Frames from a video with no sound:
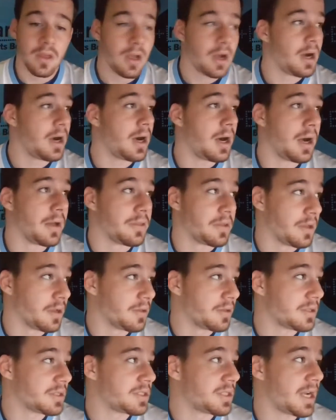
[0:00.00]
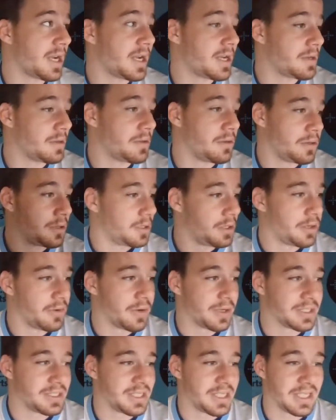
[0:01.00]
On the other side,
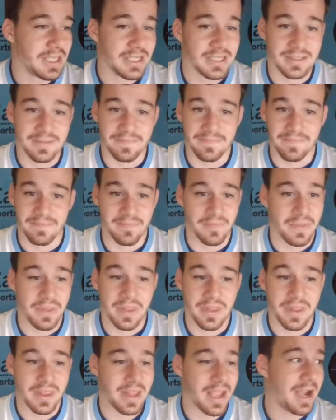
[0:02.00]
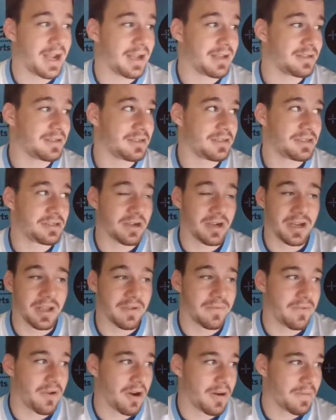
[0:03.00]
UNC is not trending
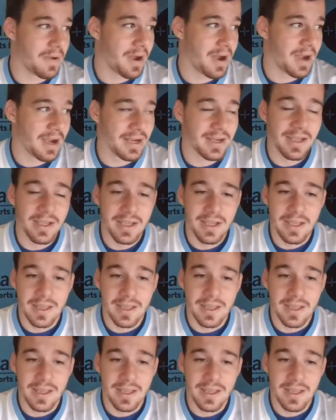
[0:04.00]
far behind.